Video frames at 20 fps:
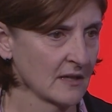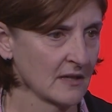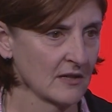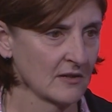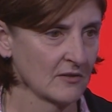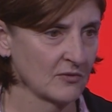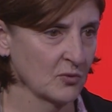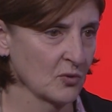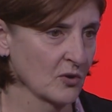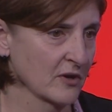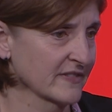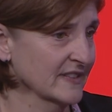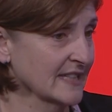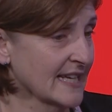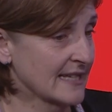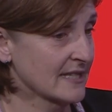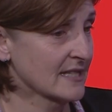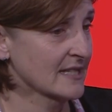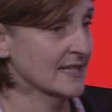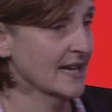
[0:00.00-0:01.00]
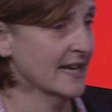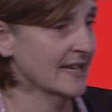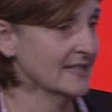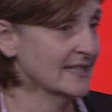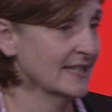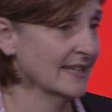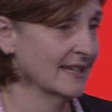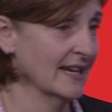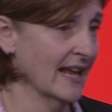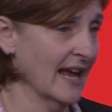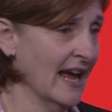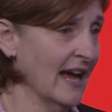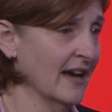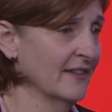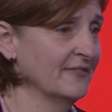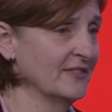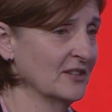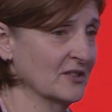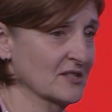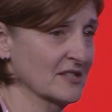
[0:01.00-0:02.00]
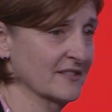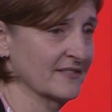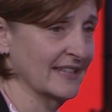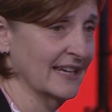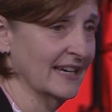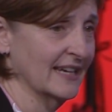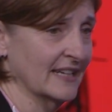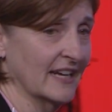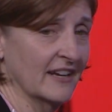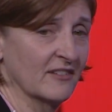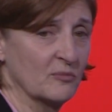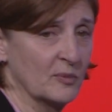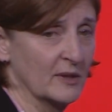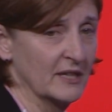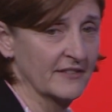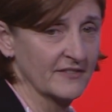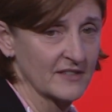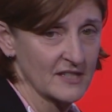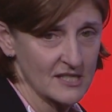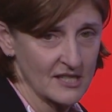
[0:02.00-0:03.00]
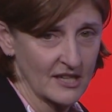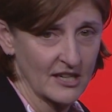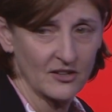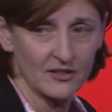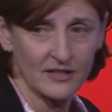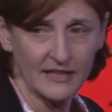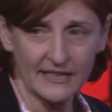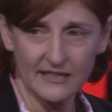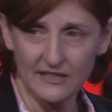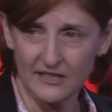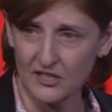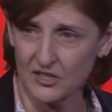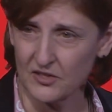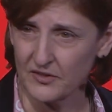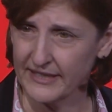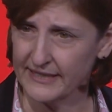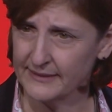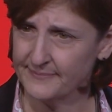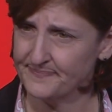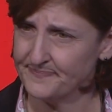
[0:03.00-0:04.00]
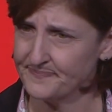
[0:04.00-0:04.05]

For the last 19 and a half years of that, I've been in the security industry.